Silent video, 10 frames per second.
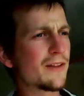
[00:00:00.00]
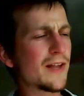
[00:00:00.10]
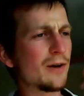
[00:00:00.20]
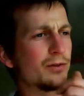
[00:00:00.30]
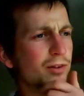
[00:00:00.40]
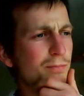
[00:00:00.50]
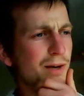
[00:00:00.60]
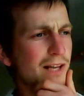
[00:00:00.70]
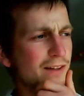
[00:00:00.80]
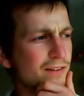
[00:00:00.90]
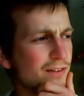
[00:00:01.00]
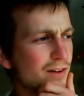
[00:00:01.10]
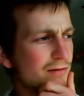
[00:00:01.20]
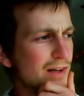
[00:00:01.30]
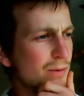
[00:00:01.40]
1,000 plates, and
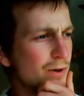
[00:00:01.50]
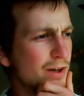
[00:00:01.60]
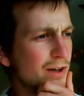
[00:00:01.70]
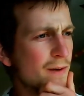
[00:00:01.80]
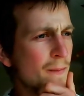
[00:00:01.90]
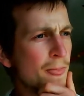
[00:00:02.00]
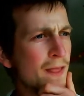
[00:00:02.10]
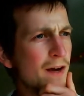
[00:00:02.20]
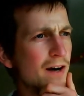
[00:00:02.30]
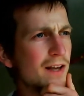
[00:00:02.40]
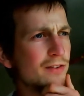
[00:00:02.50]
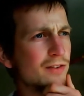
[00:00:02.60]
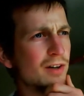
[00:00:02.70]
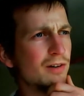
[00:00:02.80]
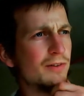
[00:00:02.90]
I really want to, I guess,
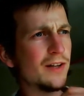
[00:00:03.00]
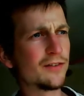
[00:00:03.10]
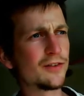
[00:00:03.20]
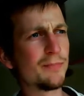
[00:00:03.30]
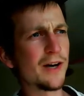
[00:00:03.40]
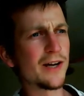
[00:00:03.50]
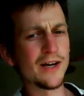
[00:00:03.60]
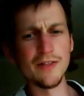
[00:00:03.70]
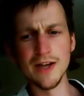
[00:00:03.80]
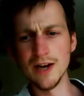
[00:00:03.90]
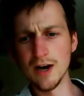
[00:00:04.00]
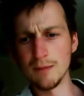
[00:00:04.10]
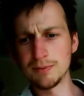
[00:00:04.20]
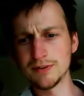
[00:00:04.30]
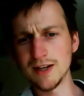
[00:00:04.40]
kind of inspire and then
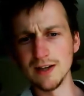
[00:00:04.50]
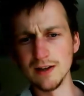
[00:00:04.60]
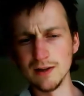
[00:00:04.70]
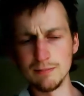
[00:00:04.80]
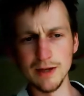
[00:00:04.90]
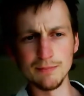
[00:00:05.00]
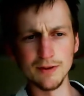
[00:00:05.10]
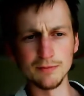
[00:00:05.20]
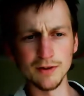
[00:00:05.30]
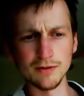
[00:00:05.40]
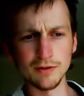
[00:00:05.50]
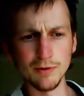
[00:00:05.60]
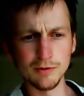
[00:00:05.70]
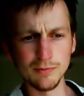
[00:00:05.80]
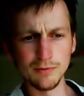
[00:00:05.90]
upskill people as much as
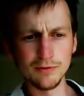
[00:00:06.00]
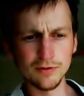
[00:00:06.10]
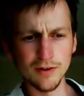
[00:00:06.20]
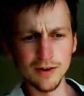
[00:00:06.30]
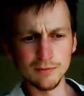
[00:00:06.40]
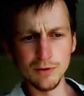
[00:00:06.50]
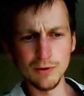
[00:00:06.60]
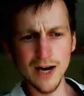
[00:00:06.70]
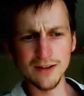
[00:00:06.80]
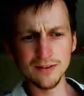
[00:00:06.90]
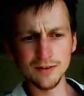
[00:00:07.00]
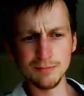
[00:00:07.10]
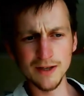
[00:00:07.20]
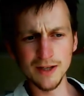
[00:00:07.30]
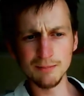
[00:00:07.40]
possible, so there's more hands
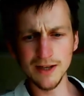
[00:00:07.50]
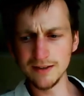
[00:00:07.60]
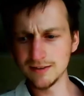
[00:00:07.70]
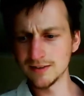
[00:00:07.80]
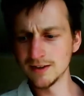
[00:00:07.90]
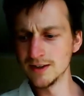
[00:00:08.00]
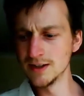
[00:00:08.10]
spinning plates.